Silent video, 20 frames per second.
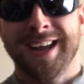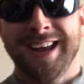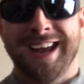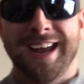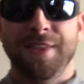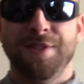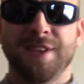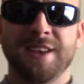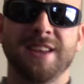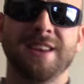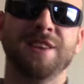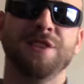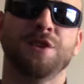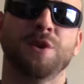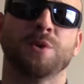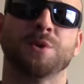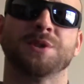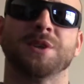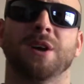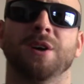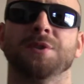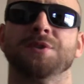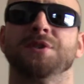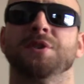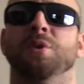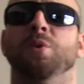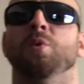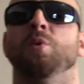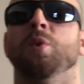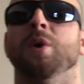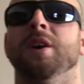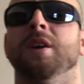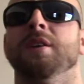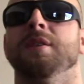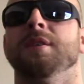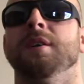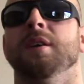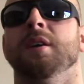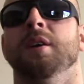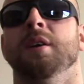And then there was also one of
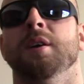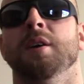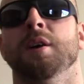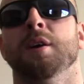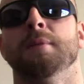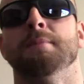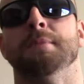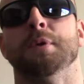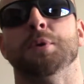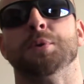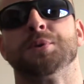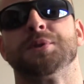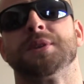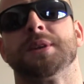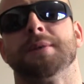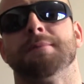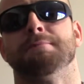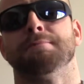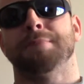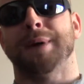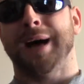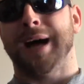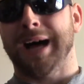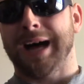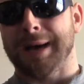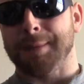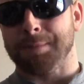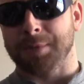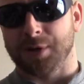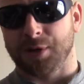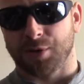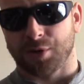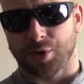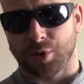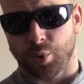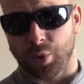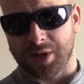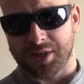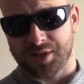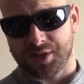the most popular
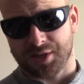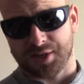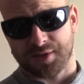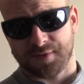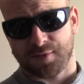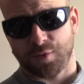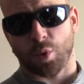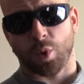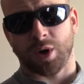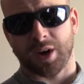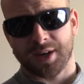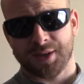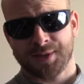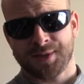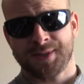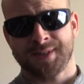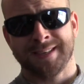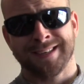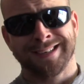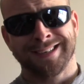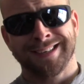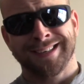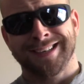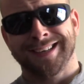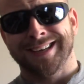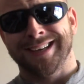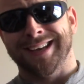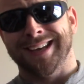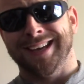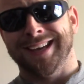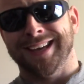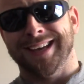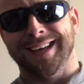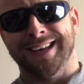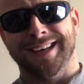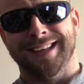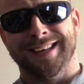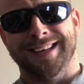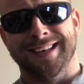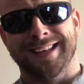questions for us,
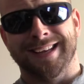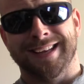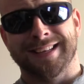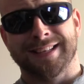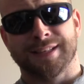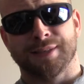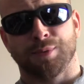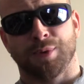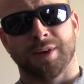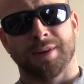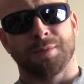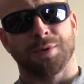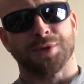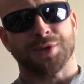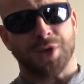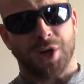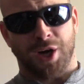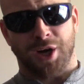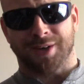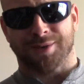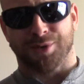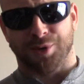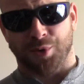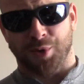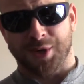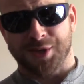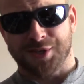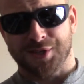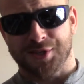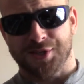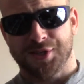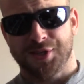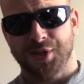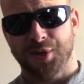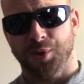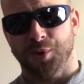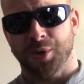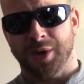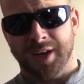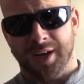and it's one of the most awkward questions
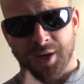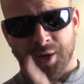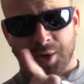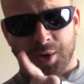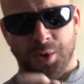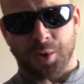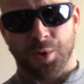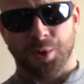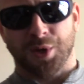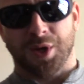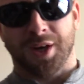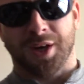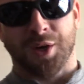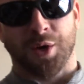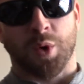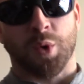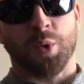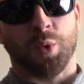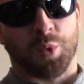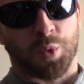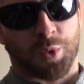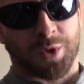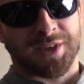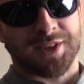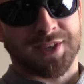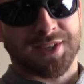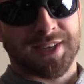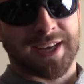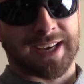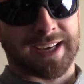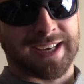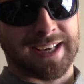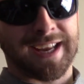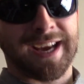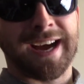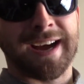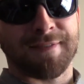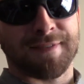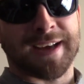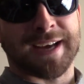too. Hold on 1 second. I
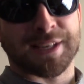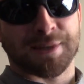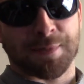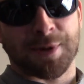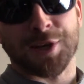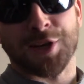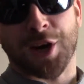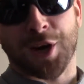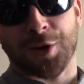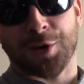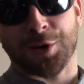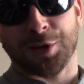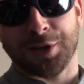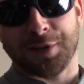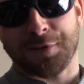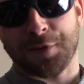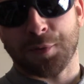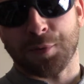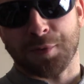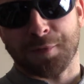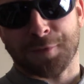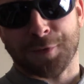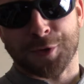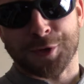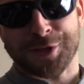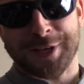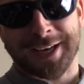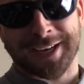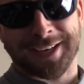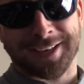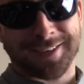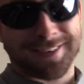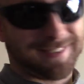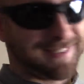have to ask my daughter to leave the room for a second.